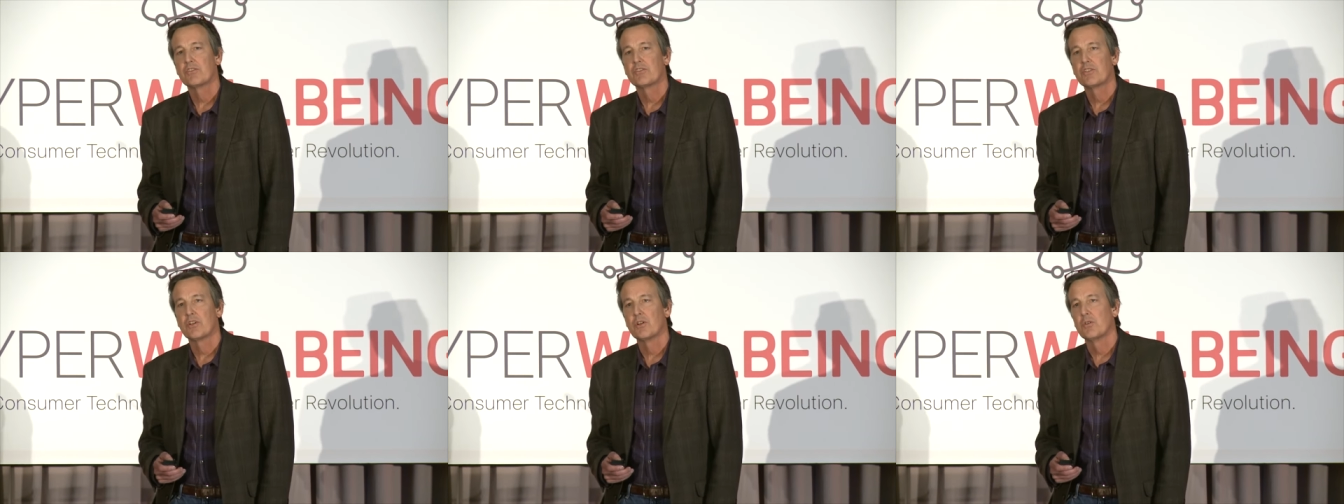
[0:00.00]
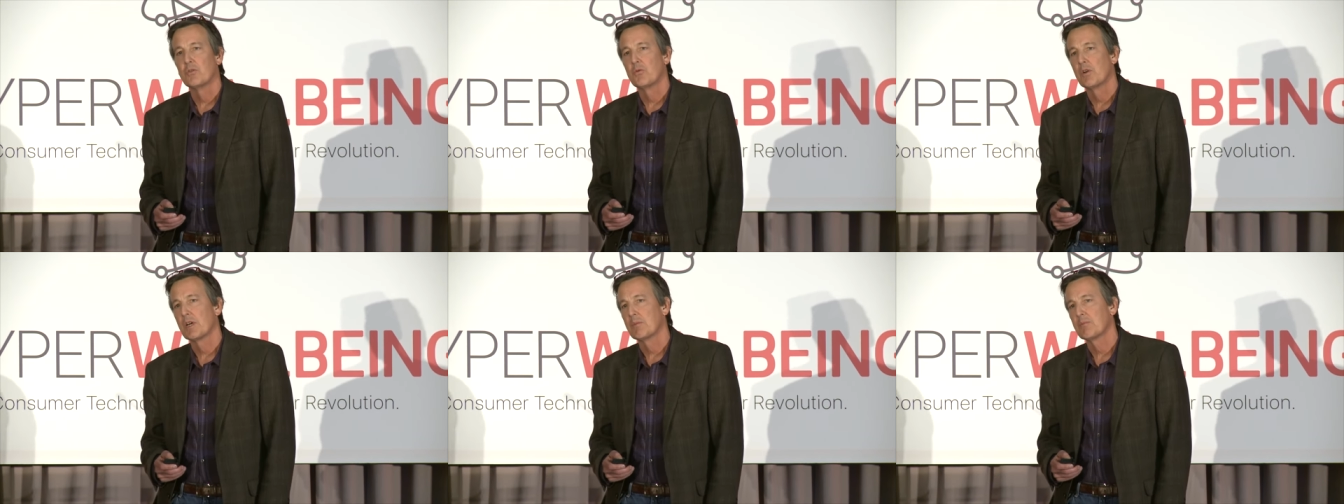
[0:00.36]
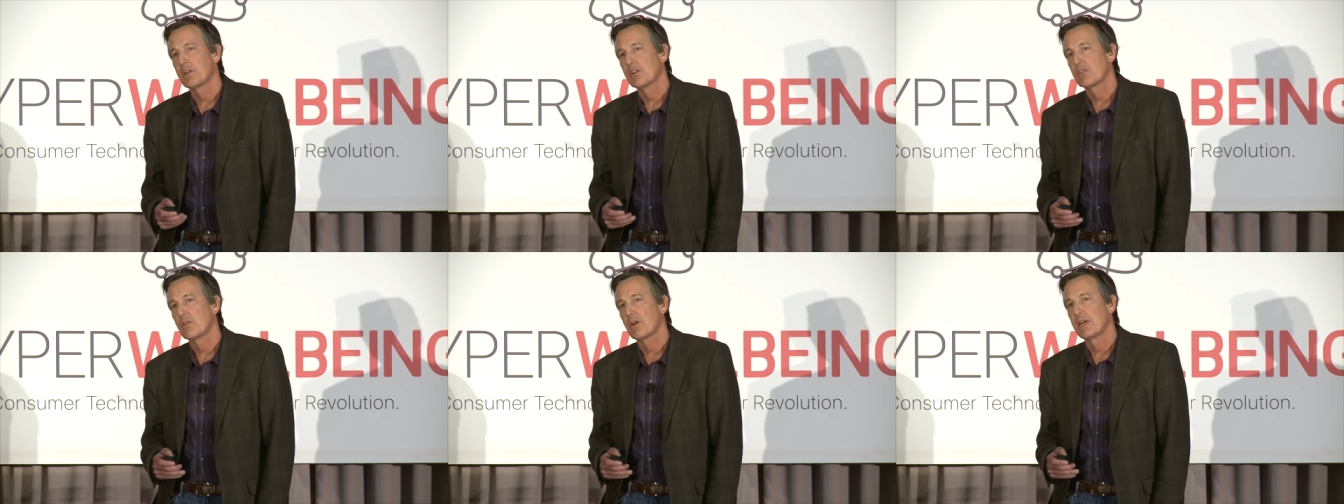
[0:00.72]
So what I'm
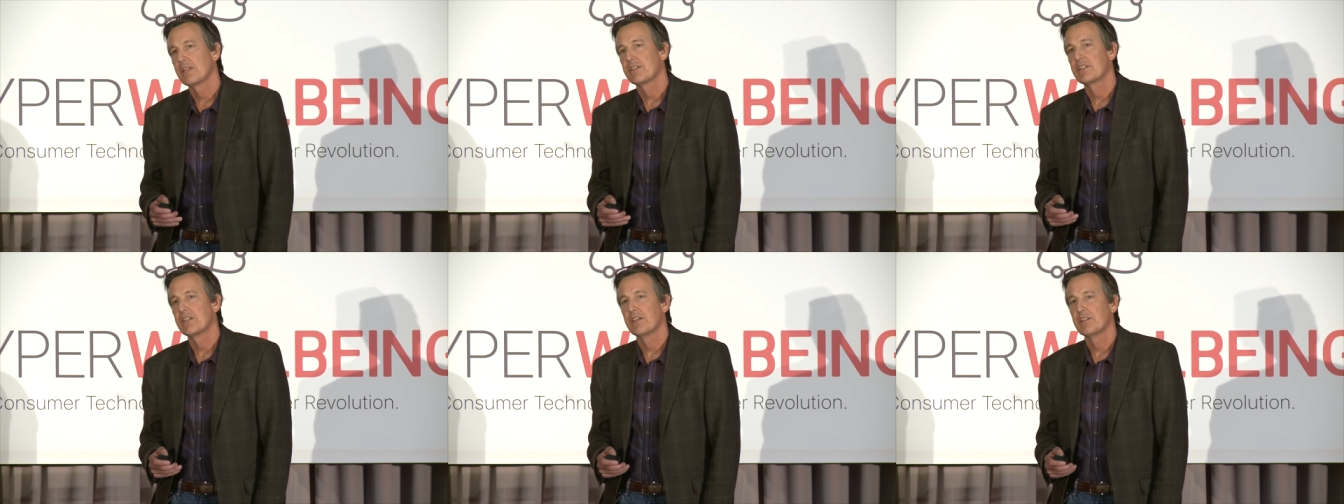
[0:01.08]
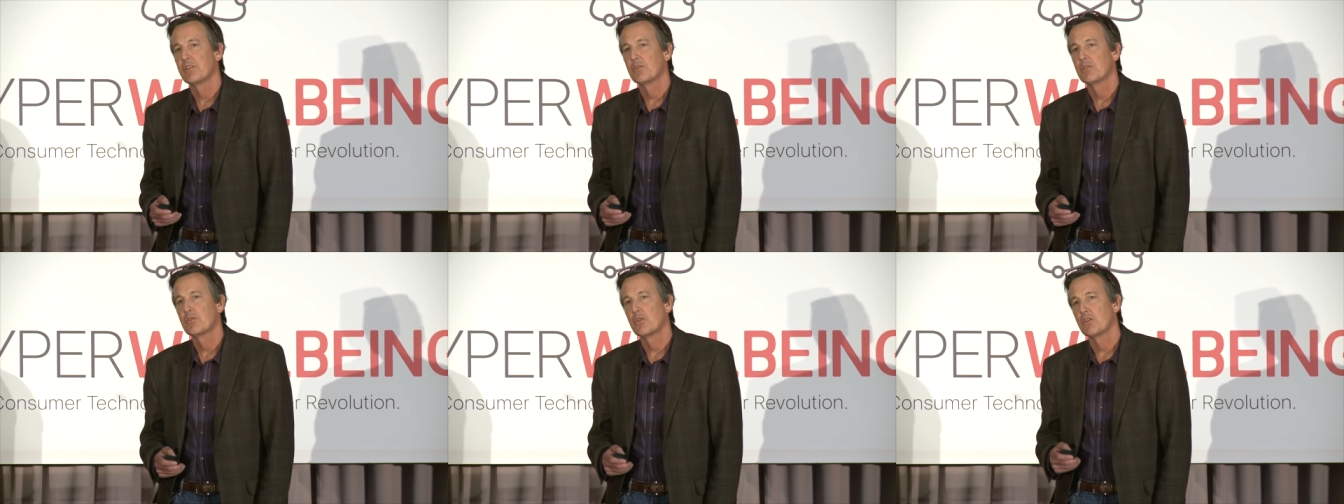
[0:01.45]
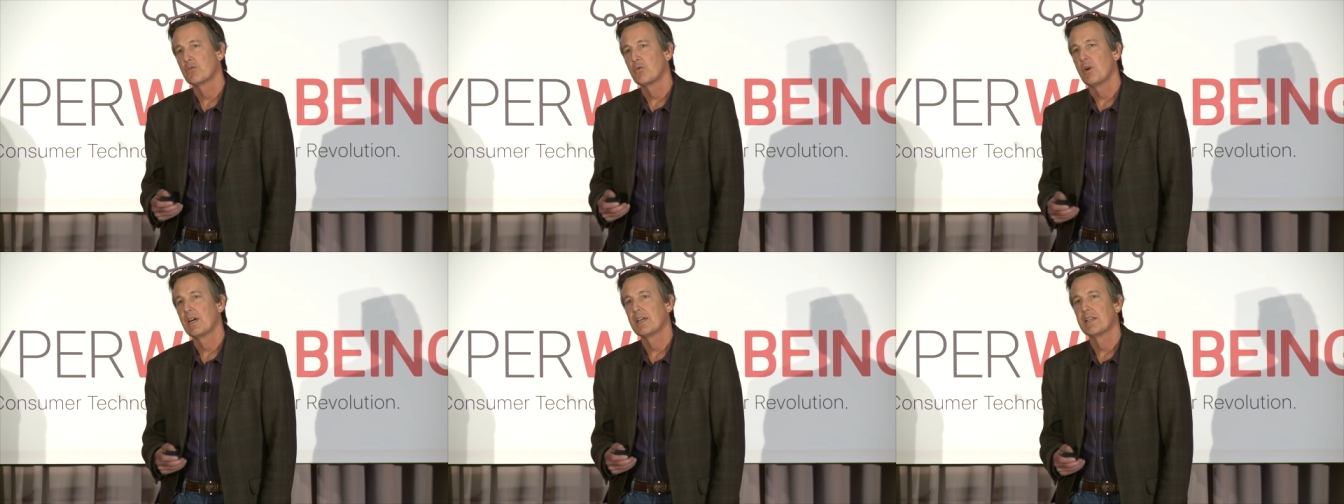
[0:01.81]
going to try to tell you is,
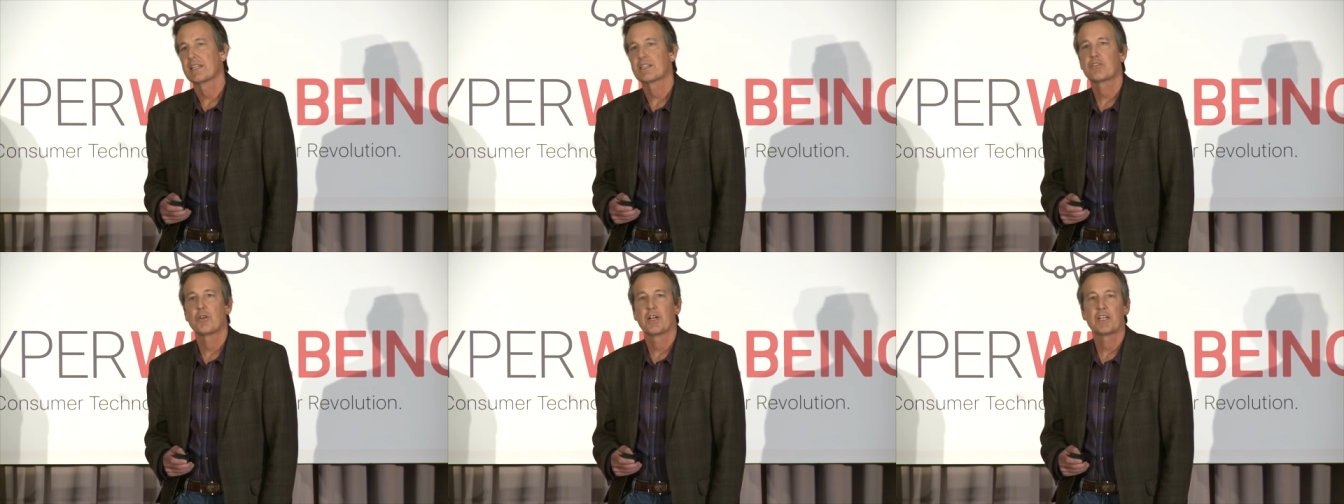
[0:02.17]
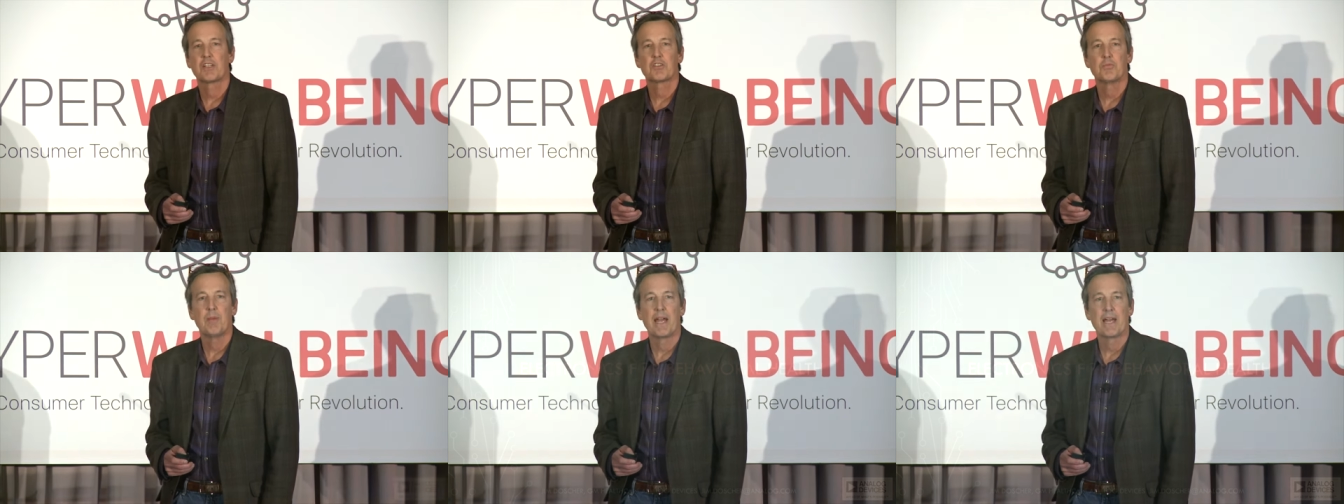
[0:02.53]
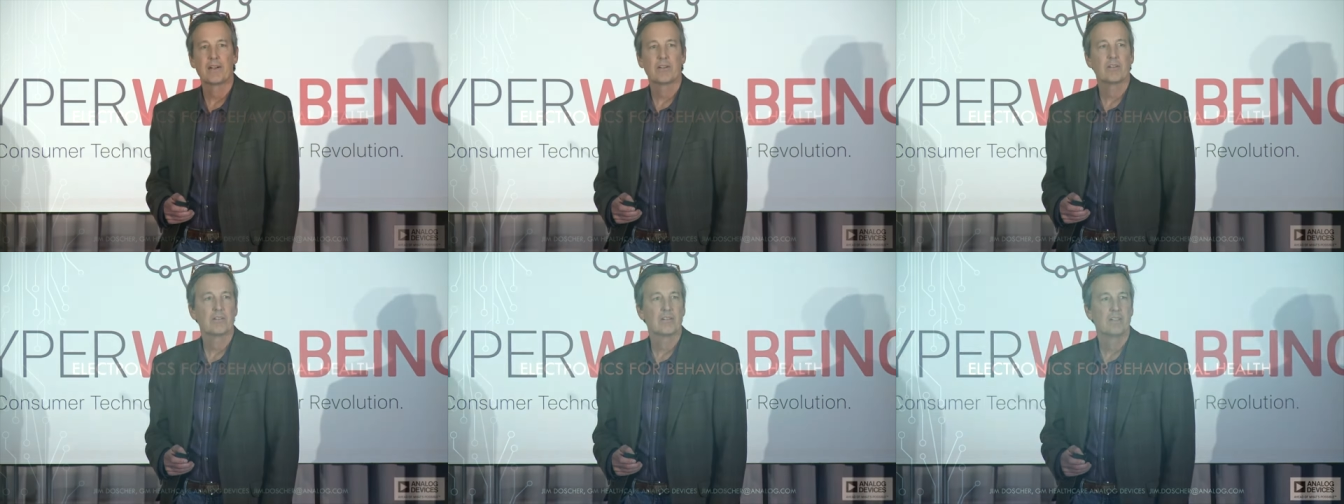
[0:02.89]
is why electronics
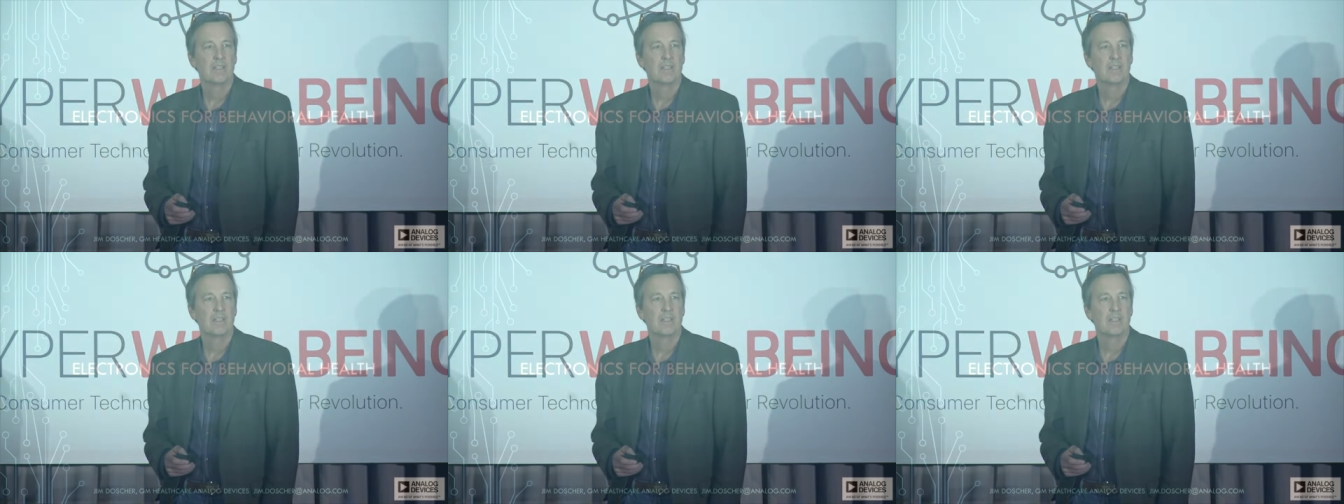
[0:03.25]
matter,